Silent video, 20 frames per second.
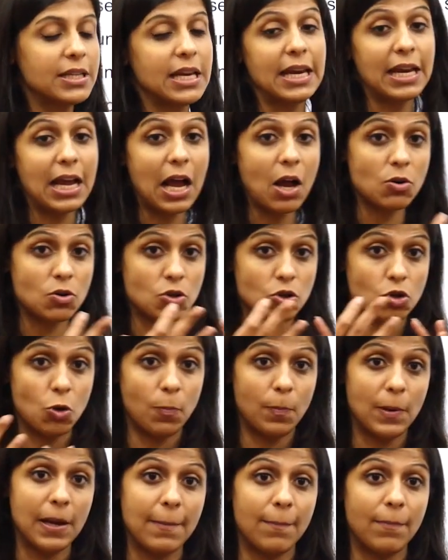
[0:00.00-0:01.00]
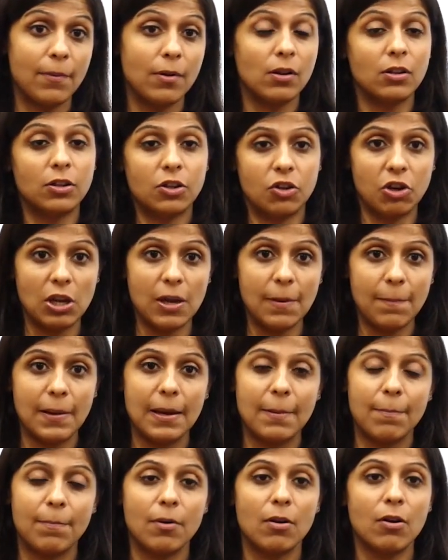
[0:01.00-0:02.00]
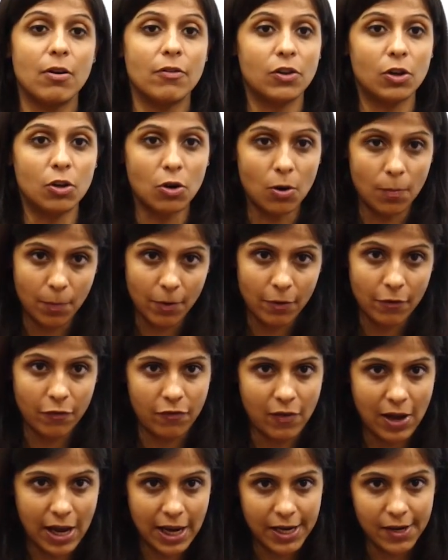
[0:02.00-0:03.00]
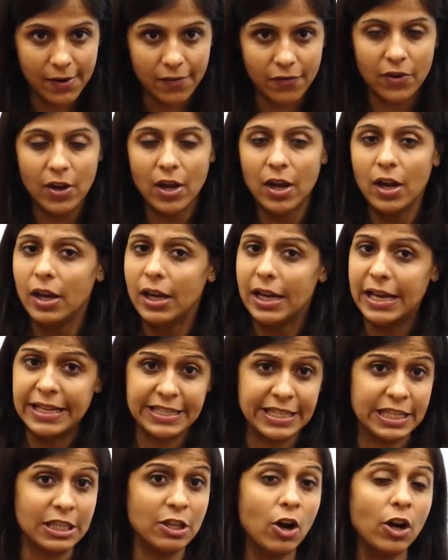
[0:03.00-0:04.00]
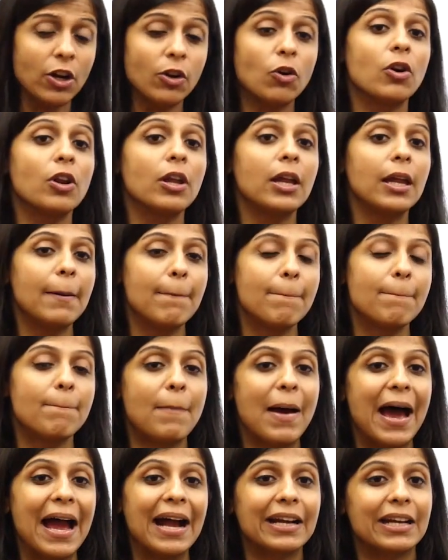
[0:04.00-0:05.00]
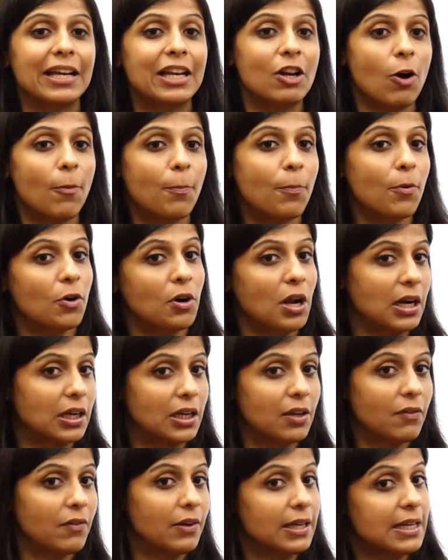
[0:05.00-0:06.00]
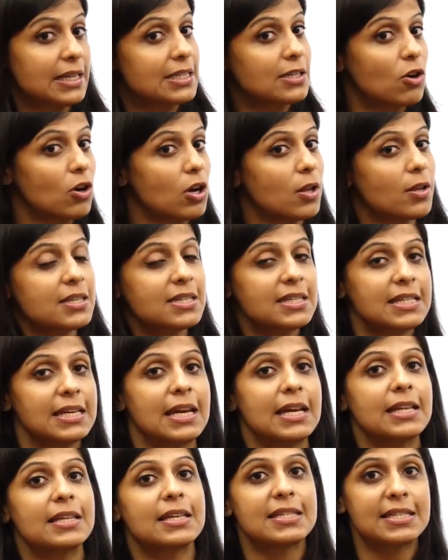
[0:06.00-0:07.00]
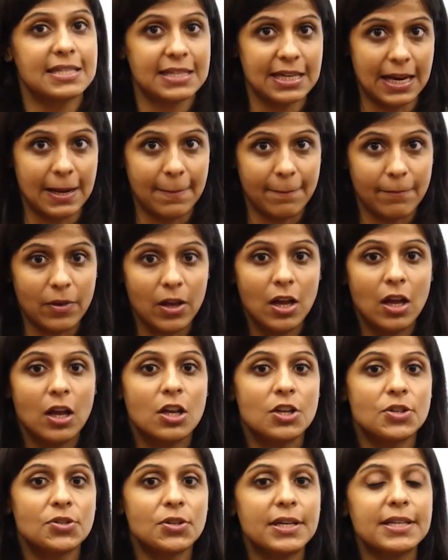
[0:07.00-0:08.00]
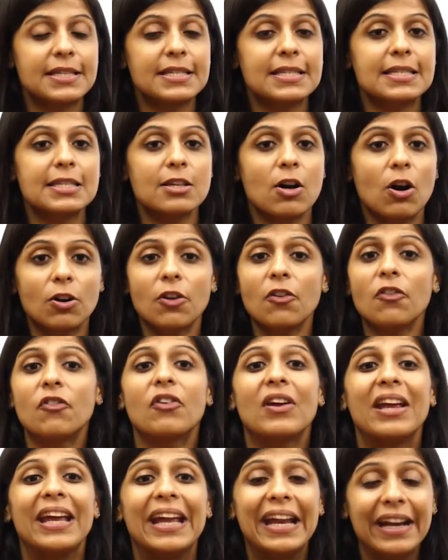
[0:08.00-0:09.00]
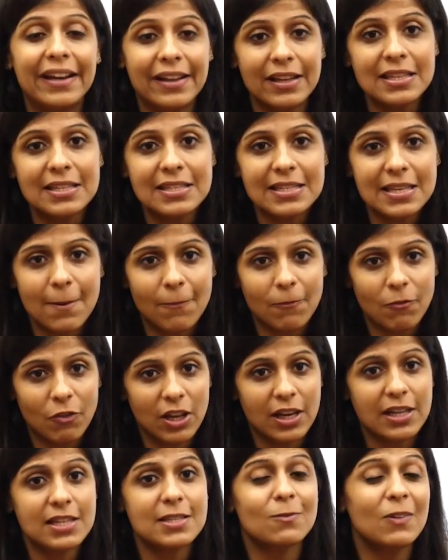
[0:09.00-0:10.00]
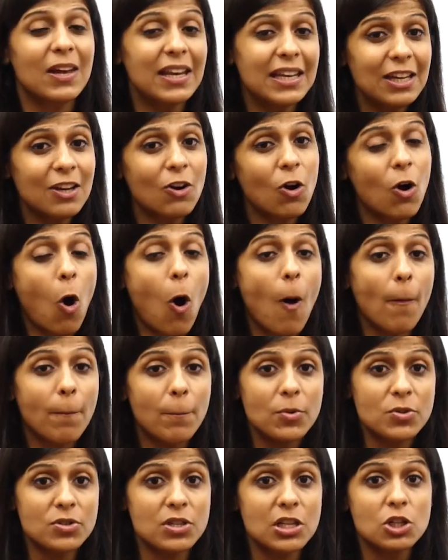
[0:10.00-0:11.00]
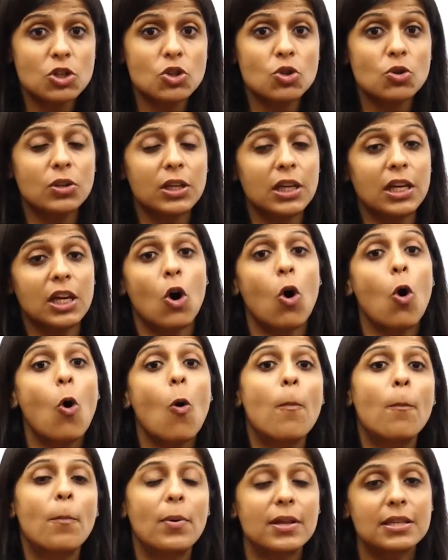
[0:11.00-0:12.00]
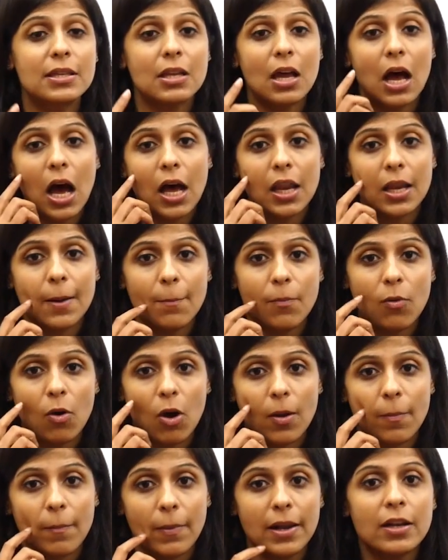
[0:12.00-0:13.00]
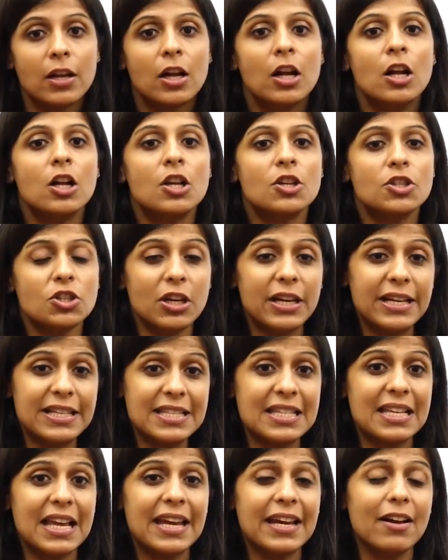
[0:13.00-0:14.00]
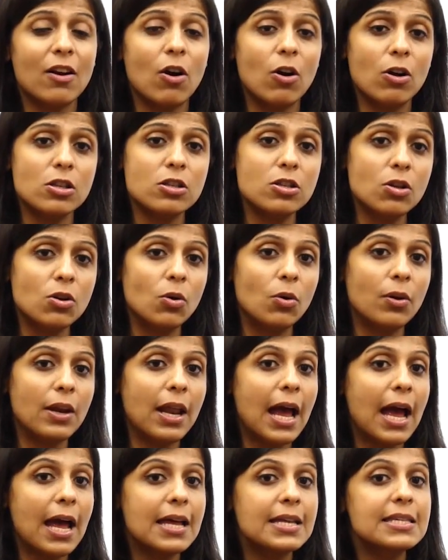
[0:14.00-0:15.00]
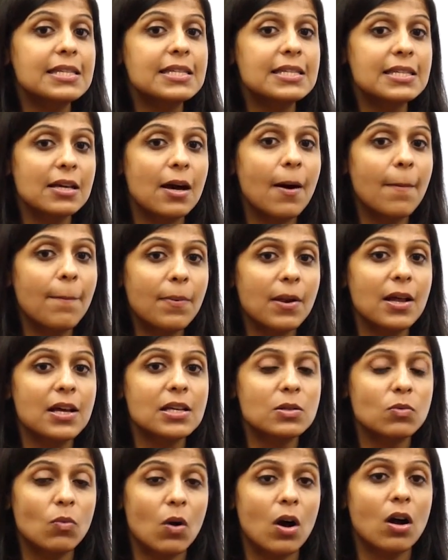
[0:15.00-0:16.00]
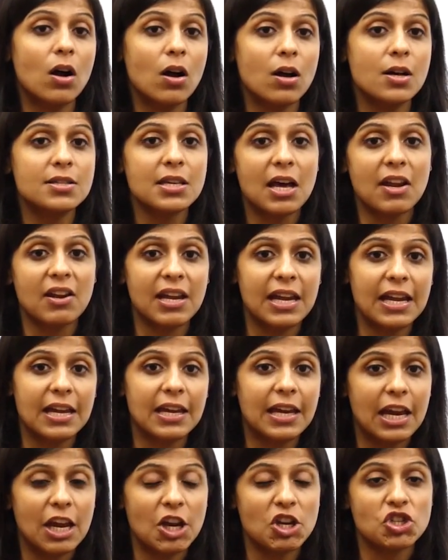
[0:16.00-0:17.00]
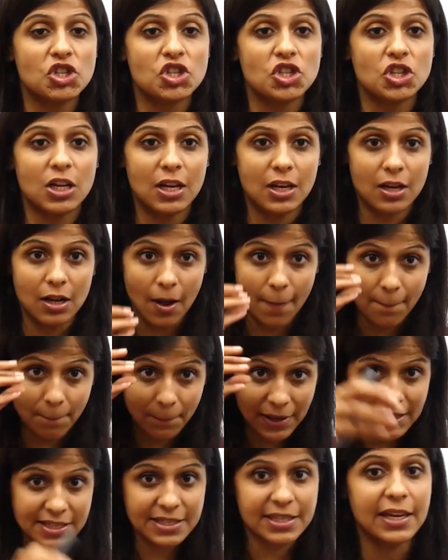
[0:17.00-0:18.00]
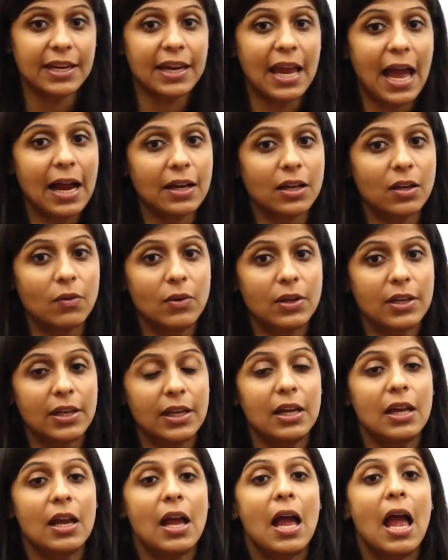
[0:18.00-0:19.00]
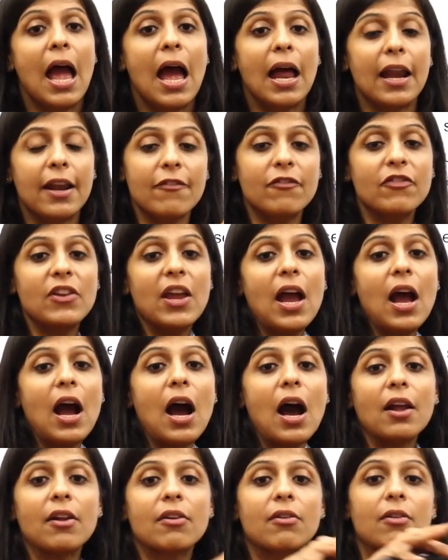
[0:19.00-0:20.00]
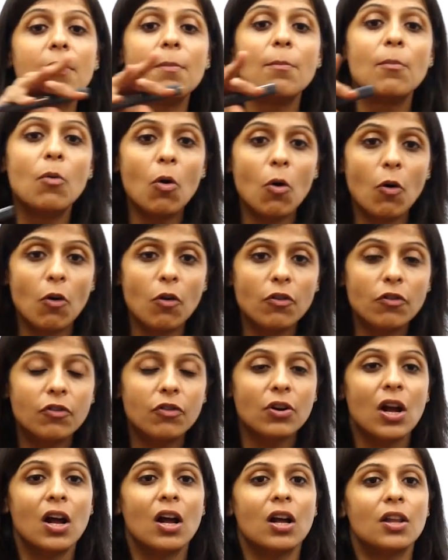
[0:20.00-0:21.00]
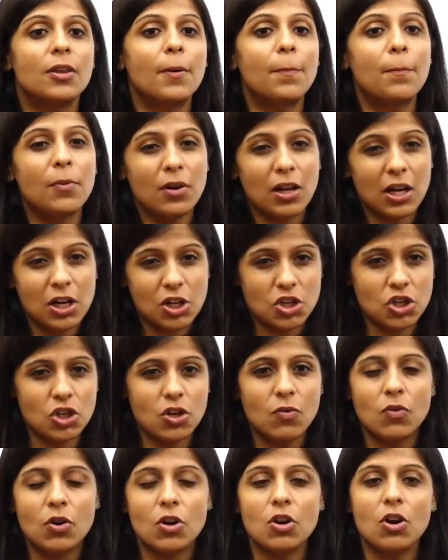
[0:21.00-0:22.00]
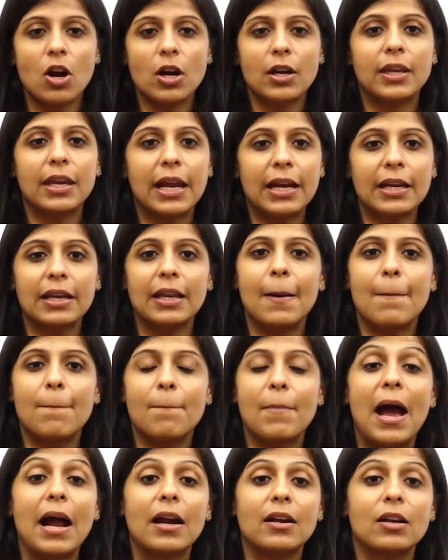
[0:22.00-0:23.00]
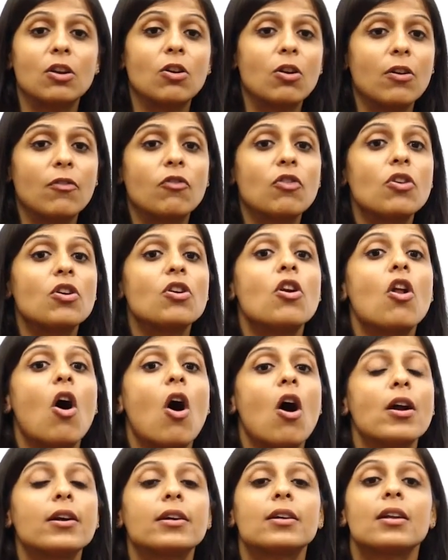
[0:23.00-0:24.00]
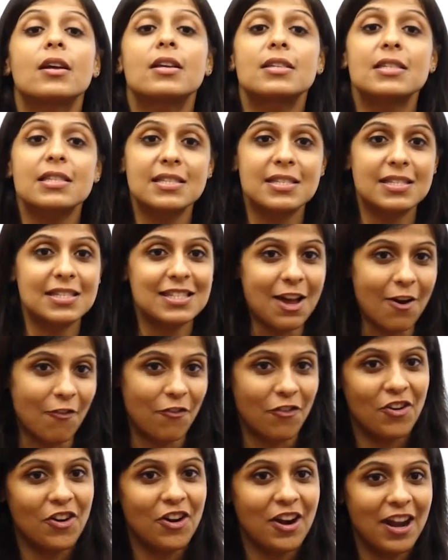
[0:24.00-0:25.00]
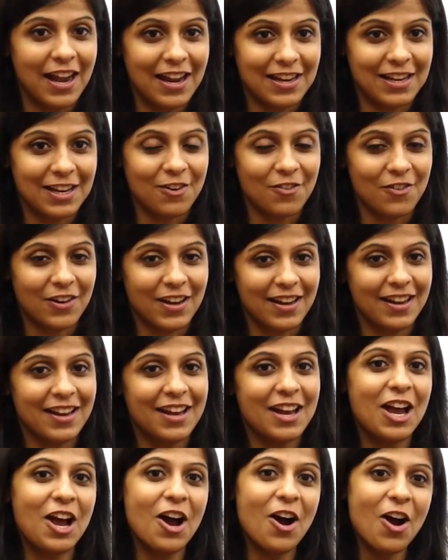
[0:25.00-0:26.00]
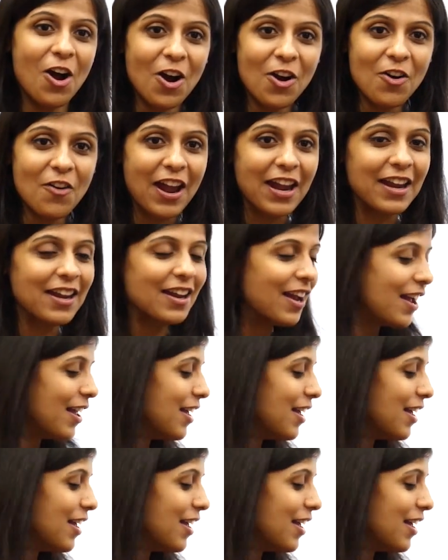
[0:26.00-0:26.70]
take out two people, three people of the group of five, it's not going to impact your productivity. It's going to stay the same. So it's sort of hidden somewhere. It's very opposite to the open unemployment. So it's like also known as surplus workers are engaged in a basic activity, and if they are removed, the production would not get impacted or it would not suffer anyway. All right.